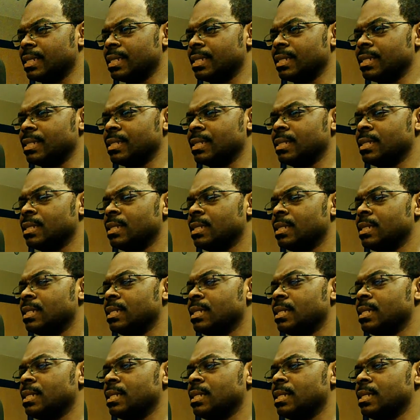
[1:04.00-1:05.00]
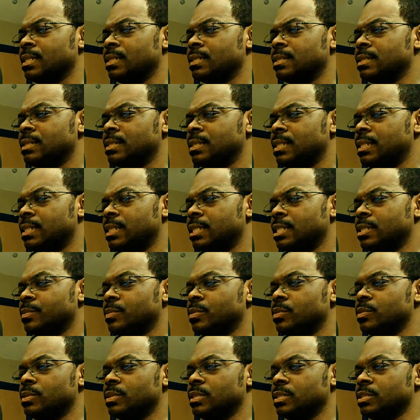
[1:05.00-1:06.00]
a Teenage
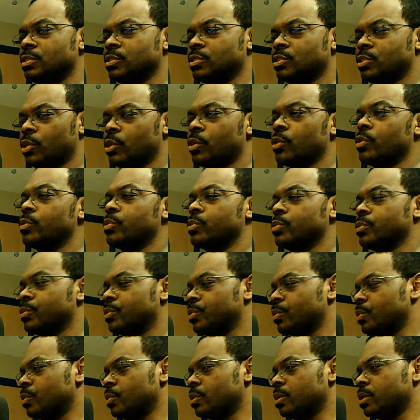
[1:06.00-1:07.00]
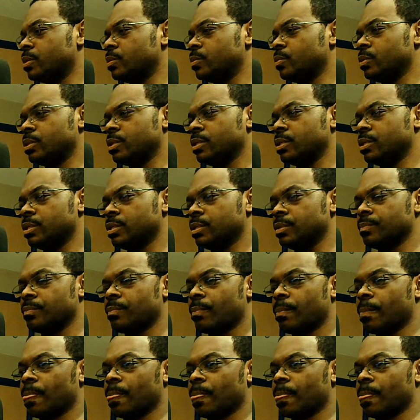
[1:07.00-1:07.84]
Mutant Ninja Turtle story where